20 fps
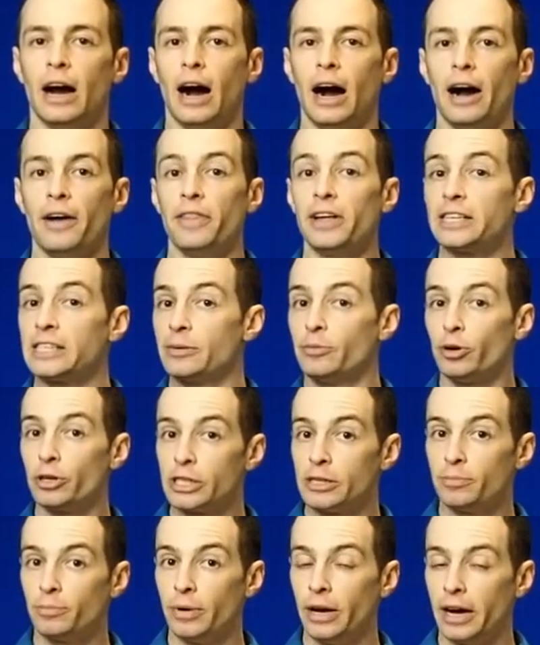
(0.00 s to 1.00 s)
That's the
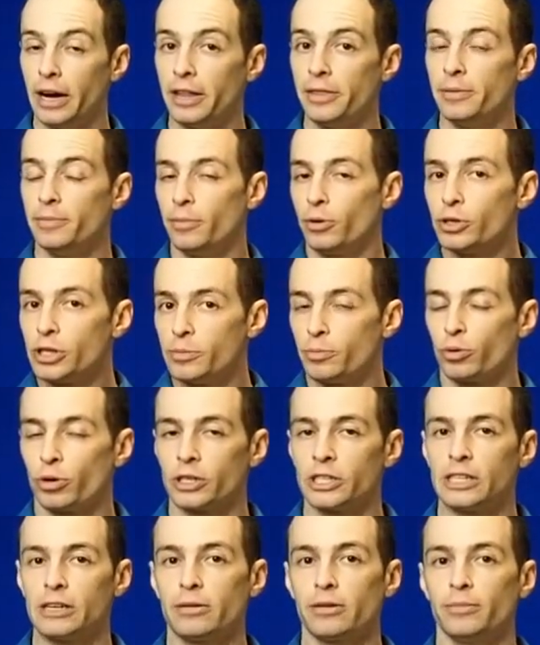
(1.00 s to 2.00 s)
most
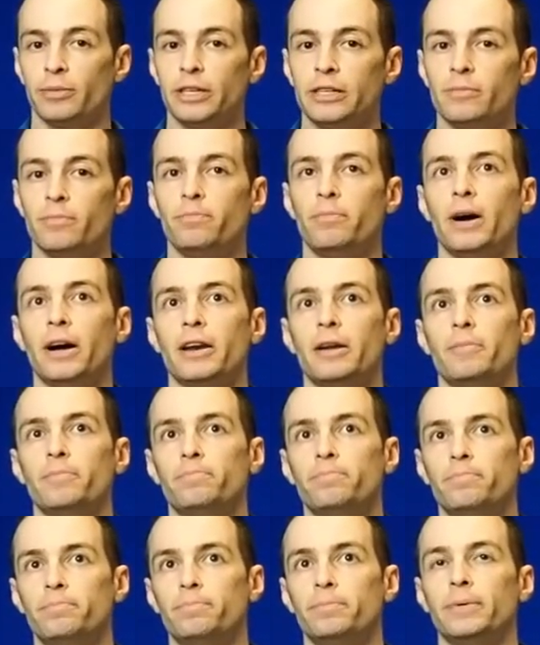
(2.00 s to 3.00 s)
important supplement, but
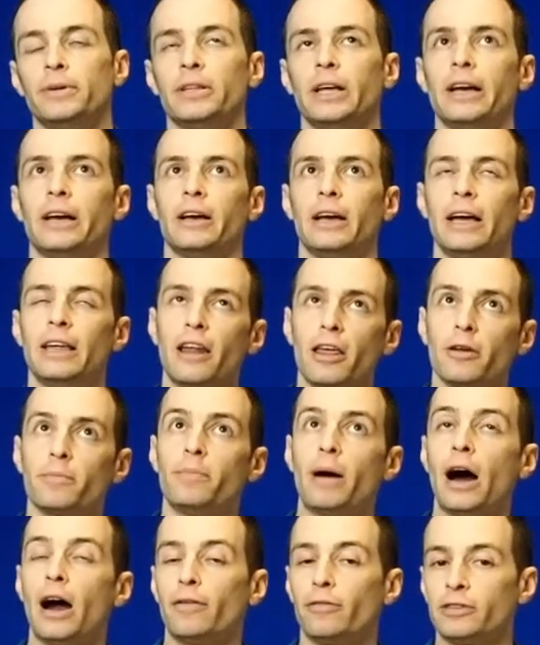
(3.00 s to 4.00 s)
another
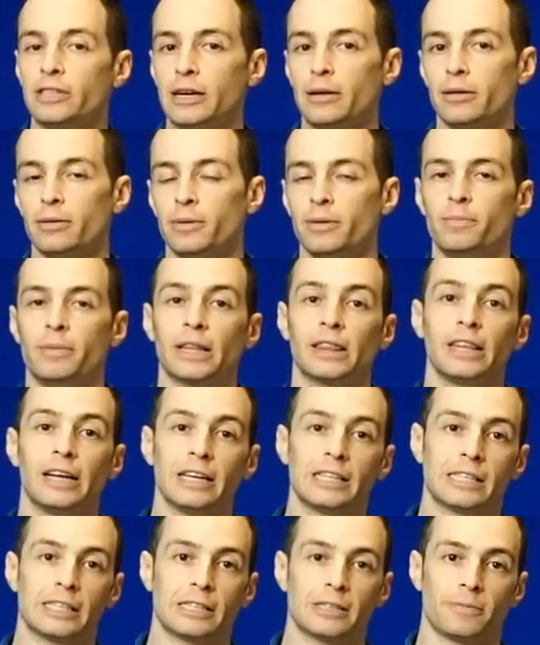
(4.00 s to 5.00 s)
powerful supplement, but
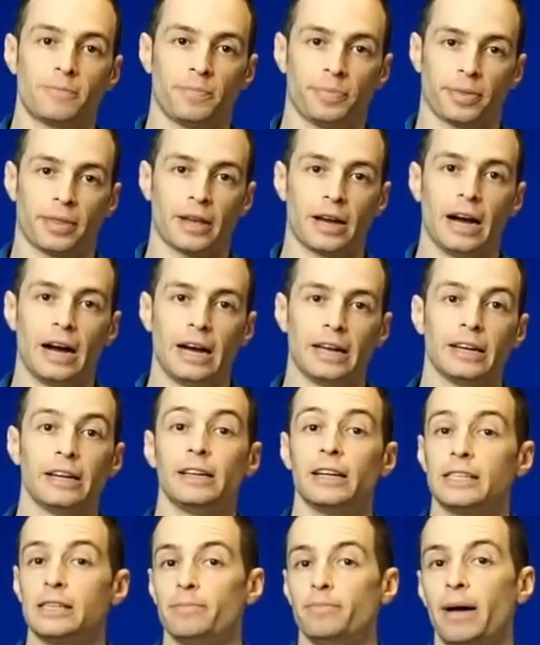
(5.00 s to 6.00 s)
less
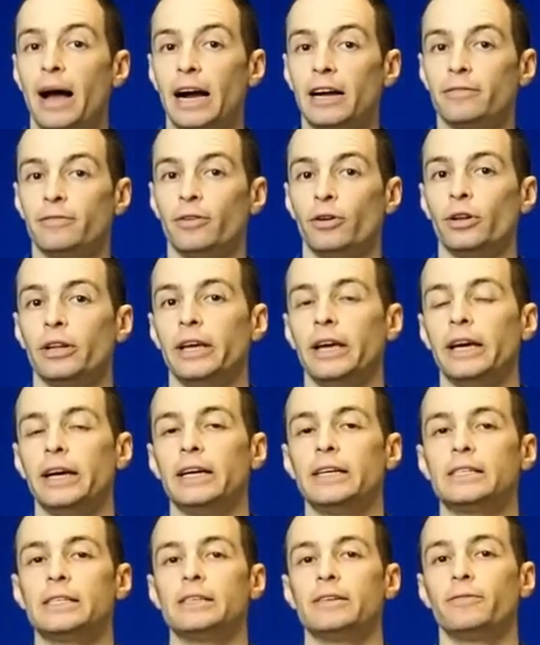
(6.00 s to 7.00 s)
impactful,
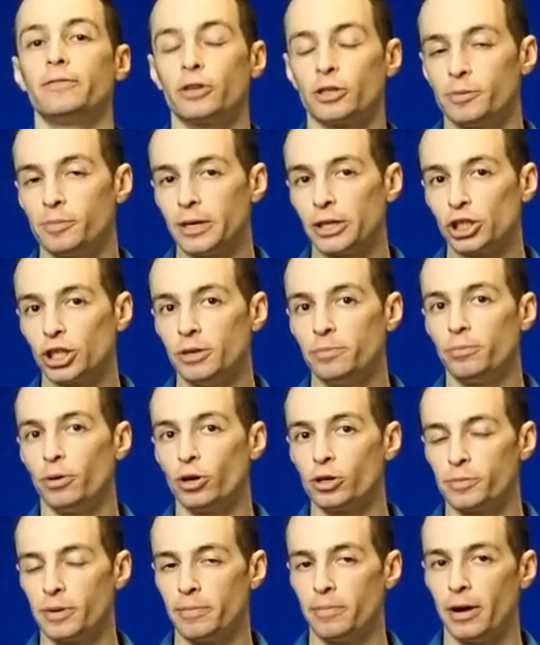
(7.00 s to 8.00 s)
is for especially
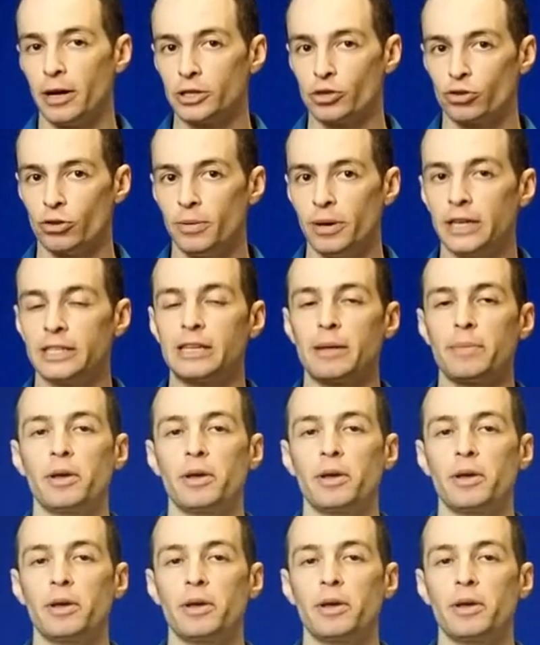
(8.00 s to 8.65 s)
postmenopausal women is